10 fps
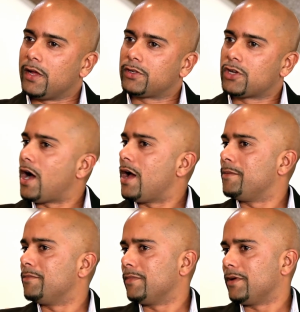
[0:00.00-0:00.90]

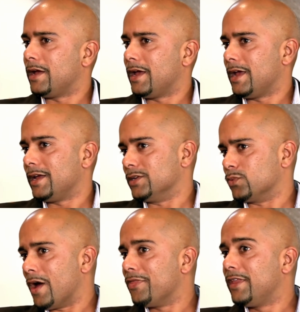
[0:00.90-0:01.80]
time
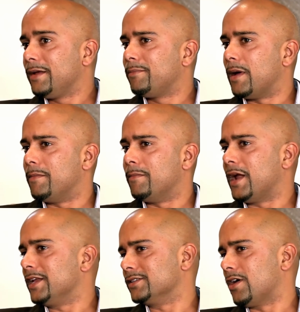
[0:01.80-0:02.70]
is one thing, but
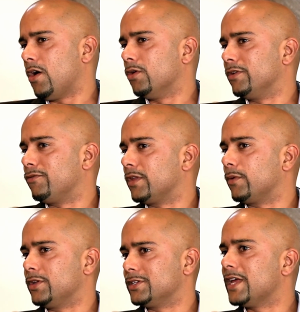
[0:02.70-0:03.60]
money is a whole different
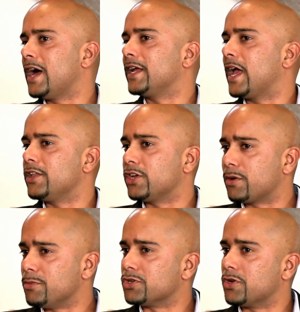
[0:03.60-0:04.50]
thing when you're starting out and
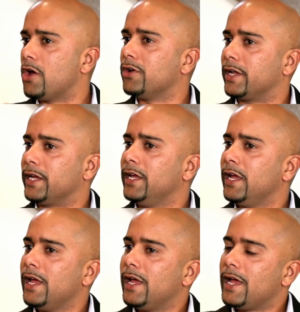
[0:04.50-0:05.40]
you're commission only.
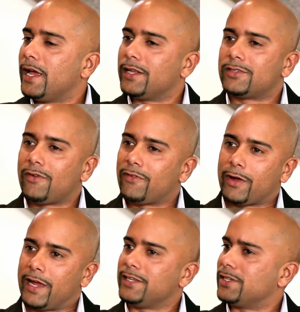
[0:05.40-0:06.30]
It's not
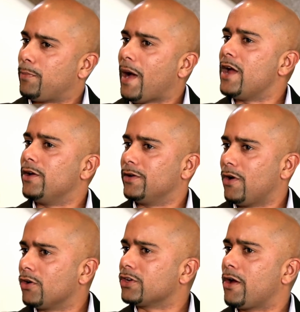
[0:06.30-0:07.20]
very easy to pay
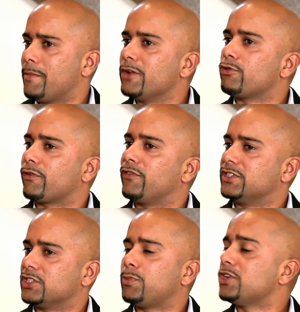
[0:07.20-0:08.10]
ongoing mentoring
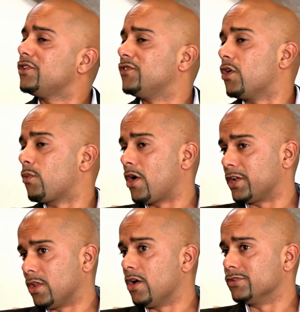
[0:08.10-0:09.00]
fees, especially if you're not
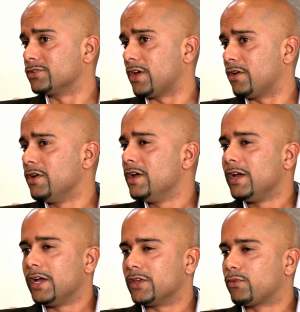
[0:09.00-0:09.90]
writing loans. So
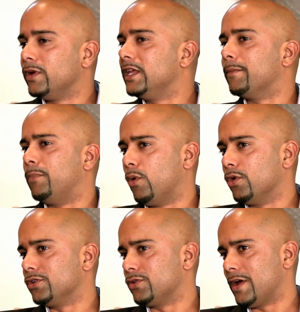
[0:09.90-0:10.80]
it's really
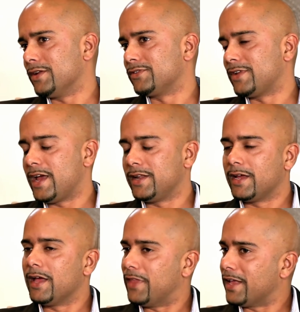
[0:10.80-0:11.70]
important to
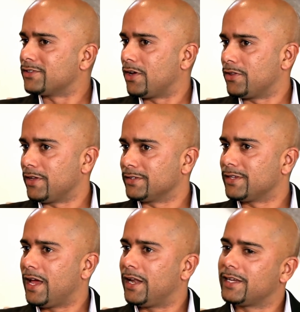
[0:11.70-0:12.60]
understand that side of
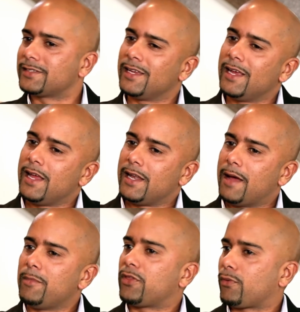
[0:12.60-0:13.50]
things. And I guess
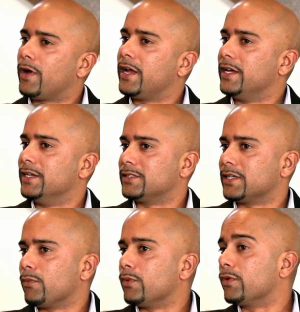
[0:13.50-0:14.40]
number 3
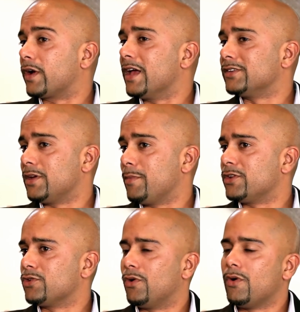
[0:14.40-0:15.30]
is with regards to your
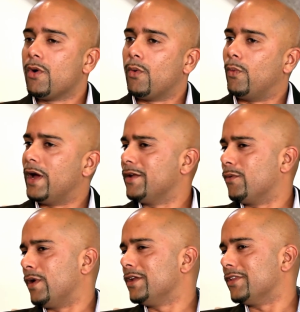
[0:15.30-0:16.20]
mentor,
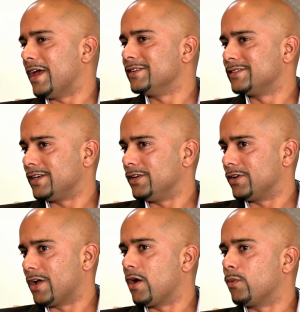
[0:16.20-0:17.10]
where do they see
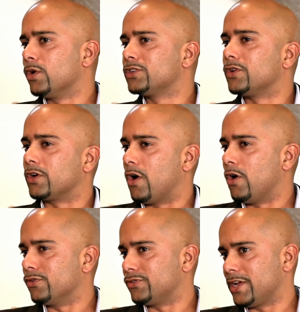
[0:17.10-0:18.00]
you going? What sort of
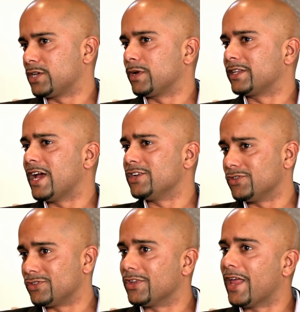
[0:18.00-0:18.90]
goals and
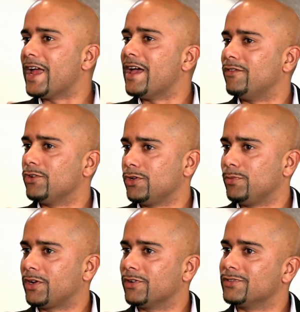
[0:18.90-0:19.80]
expectations do they have on
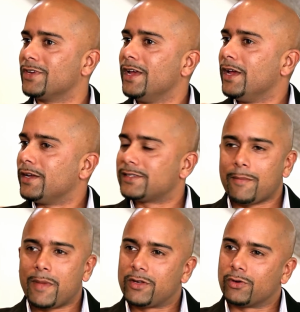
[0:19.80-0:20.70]
you? Because
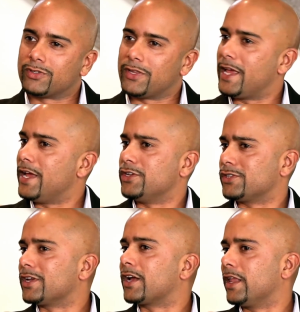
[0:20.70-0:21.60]
some mentors are there
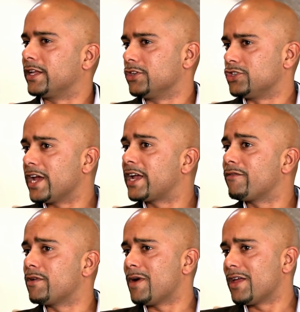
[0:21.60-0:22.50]
just to collect a check
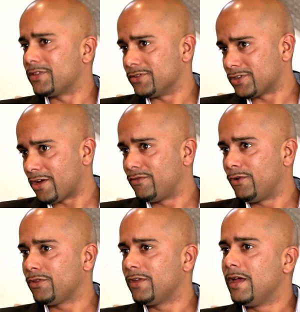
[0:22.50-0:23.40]
every month and so
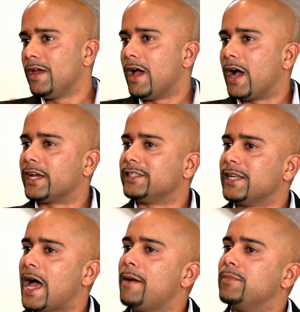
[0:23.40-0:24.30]
forth. I guess
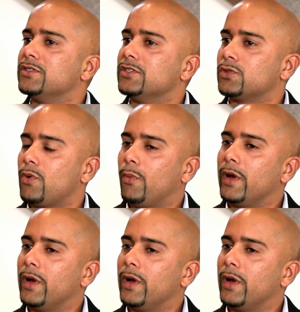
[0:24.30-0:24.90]
in our business, what